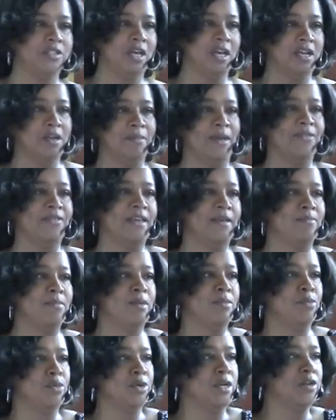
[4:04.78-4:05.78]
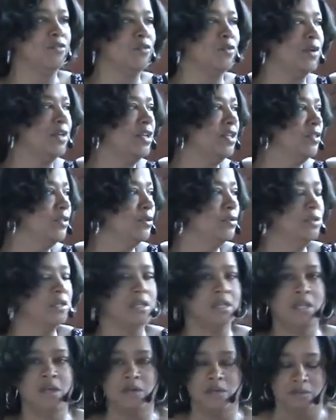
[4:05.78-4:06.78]
talking about that memory of running through the
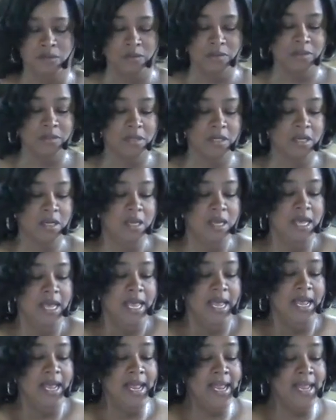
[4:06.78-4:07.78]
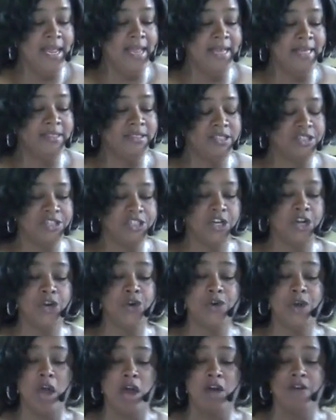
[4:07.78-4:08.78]
clothes. And to
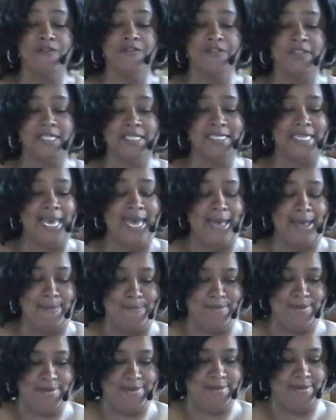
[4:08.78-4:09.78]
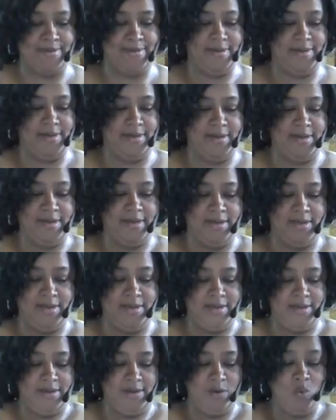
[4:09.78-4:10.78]
turn off the tap
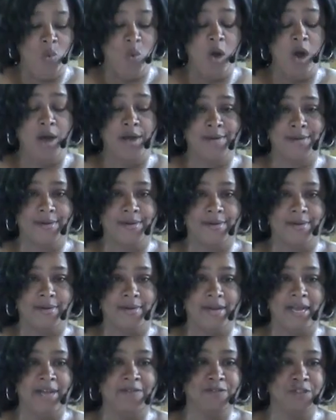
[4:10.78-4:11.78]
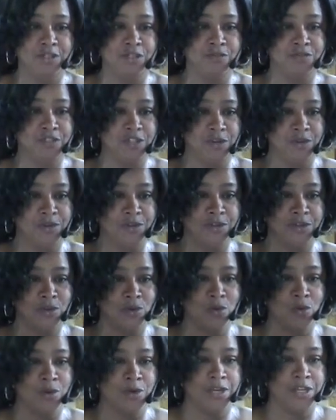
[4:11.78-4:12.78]
water after you've turned it
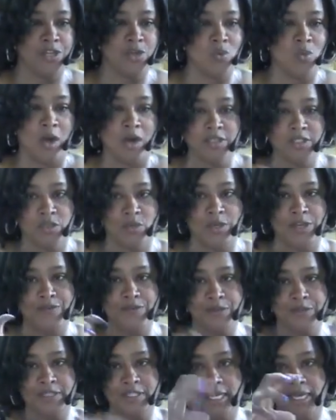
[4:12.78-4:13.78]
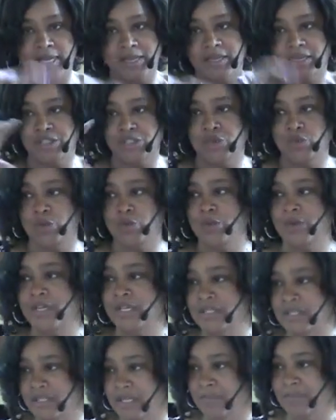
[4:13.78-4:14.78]
on and you walked away for a second because you were
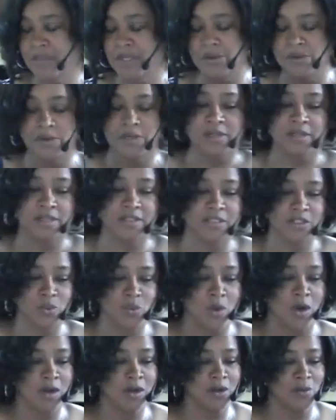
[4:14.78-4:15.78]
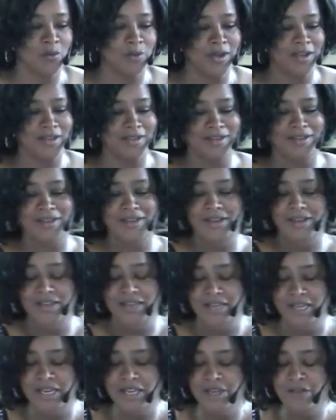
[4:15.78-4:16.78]
running something on it and to walk away.
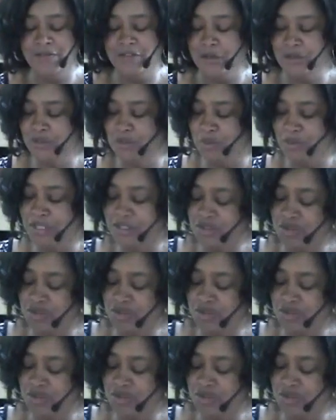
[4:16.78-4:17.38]
Any of those ring